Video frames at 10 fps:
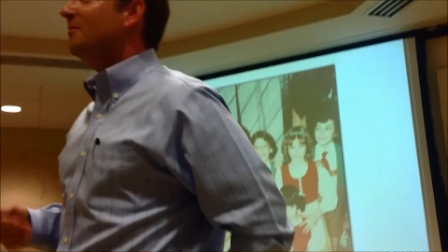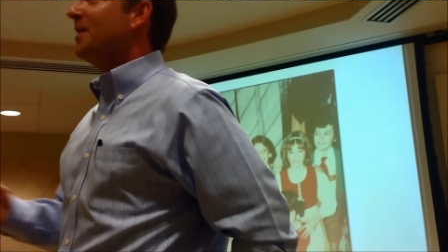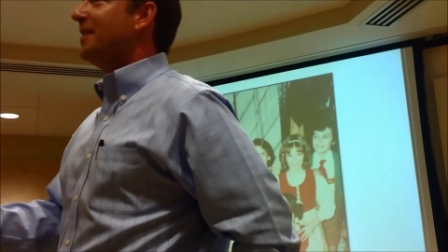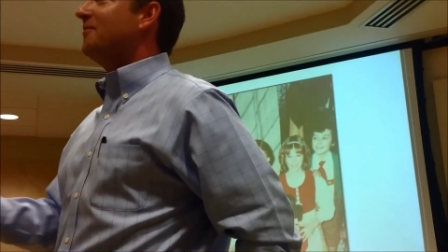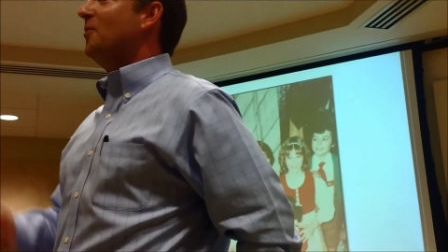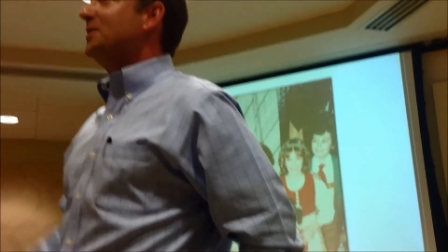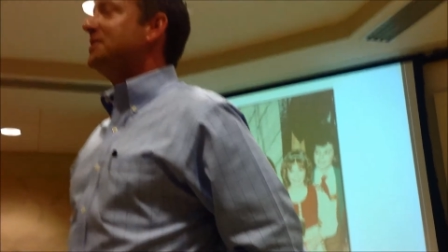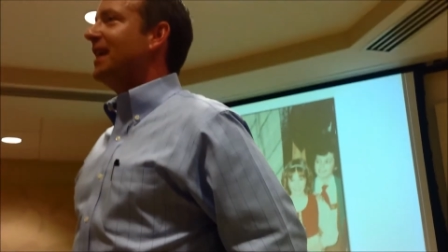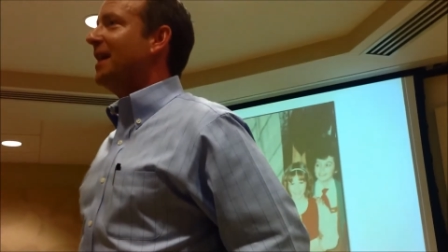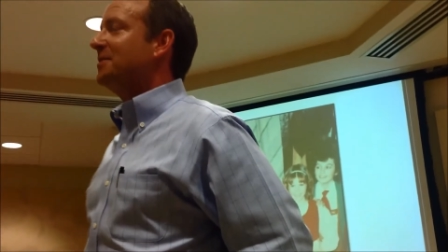
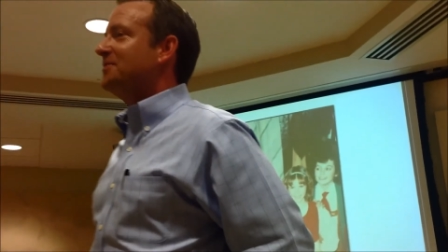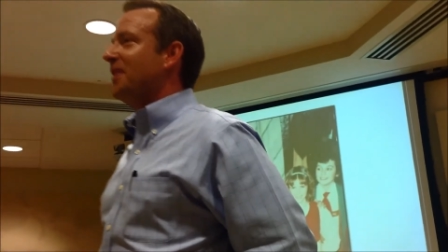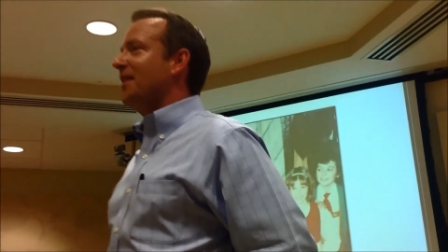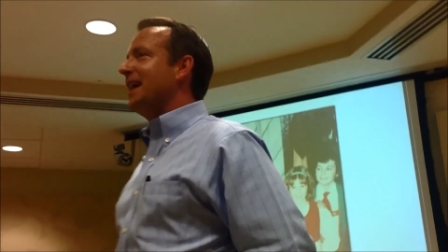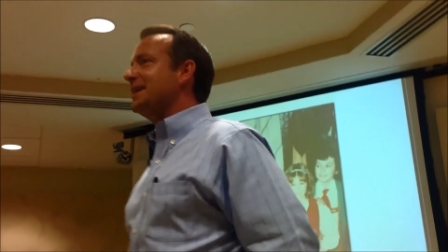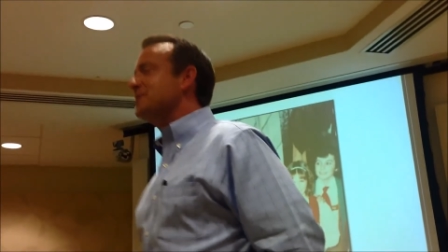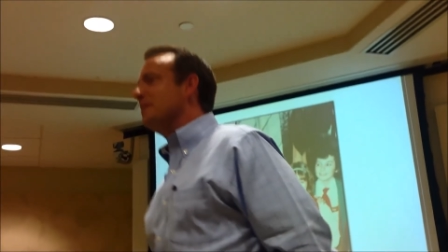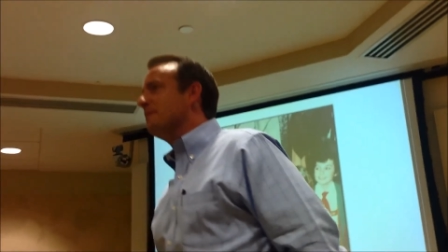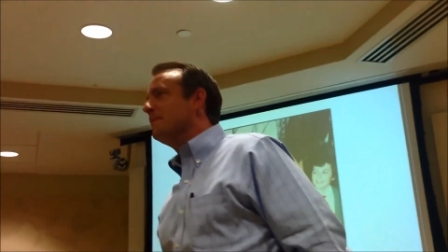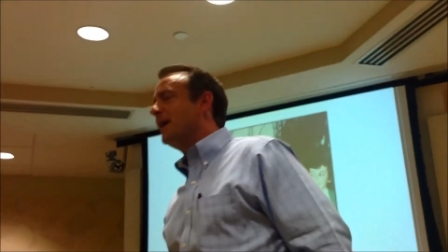reinforce that I was very
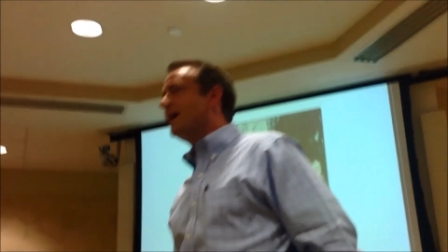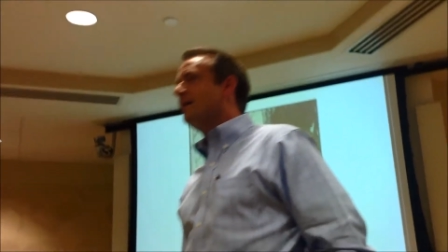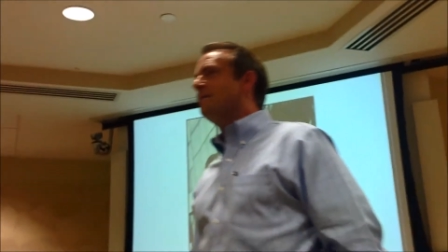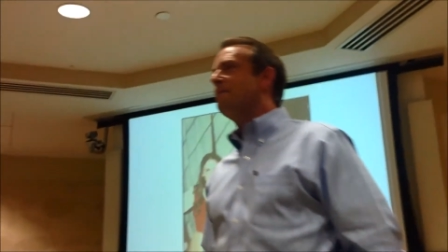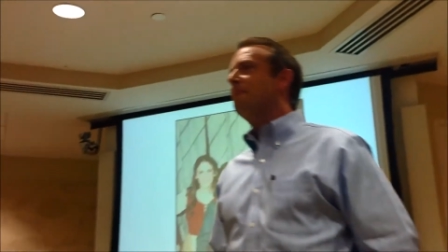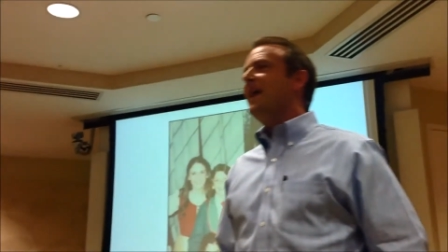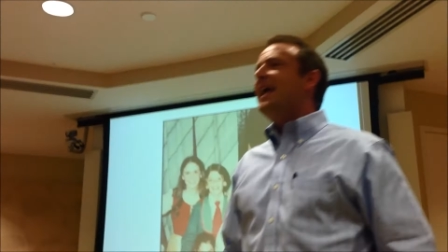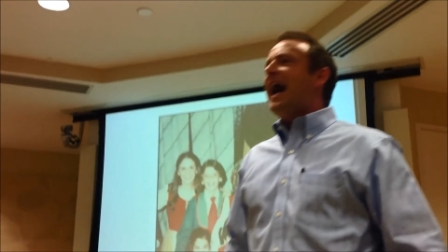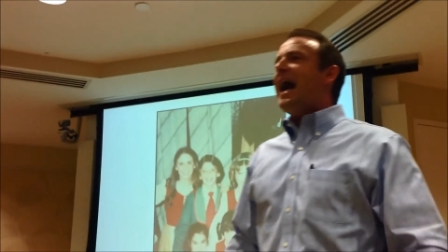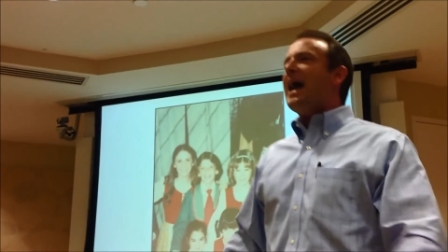handsome,
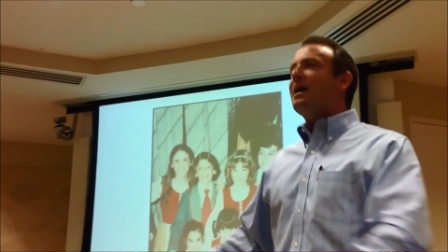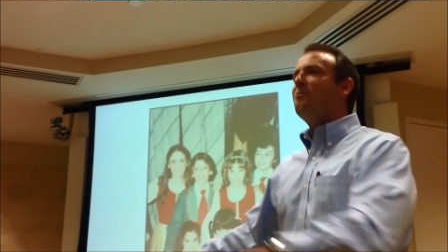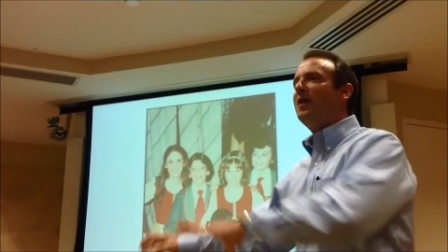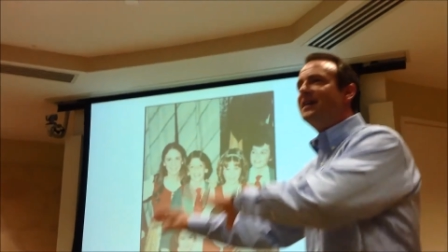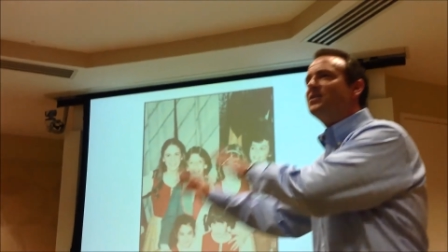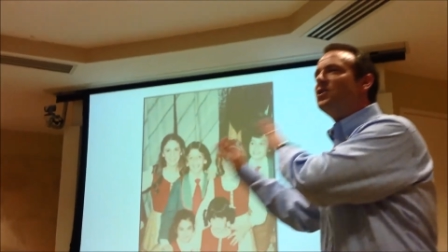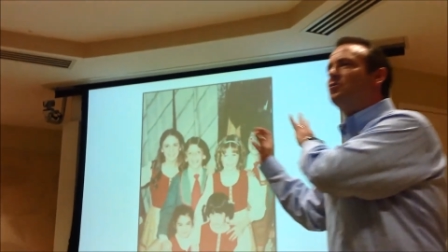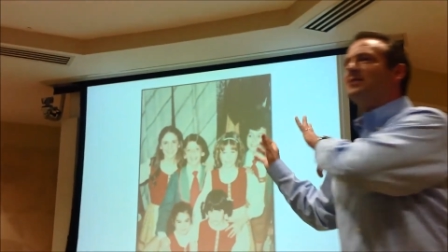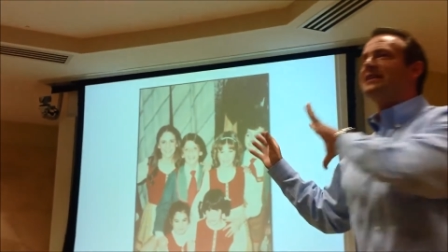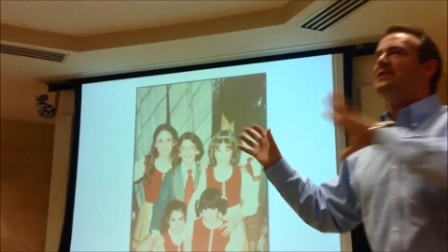I wanted to
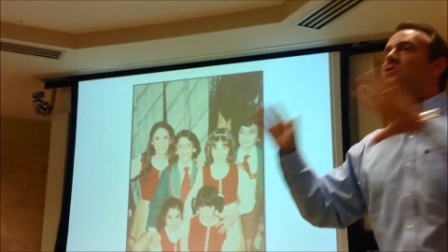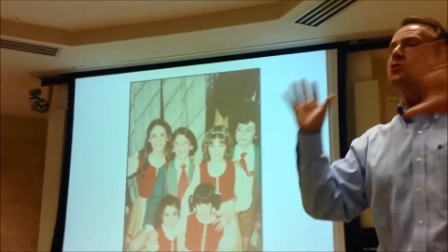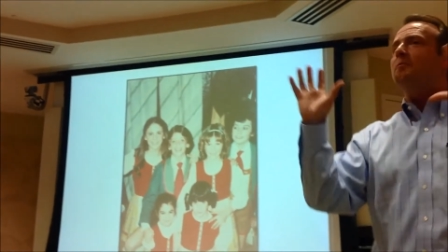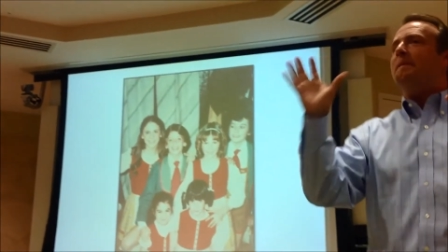use these 2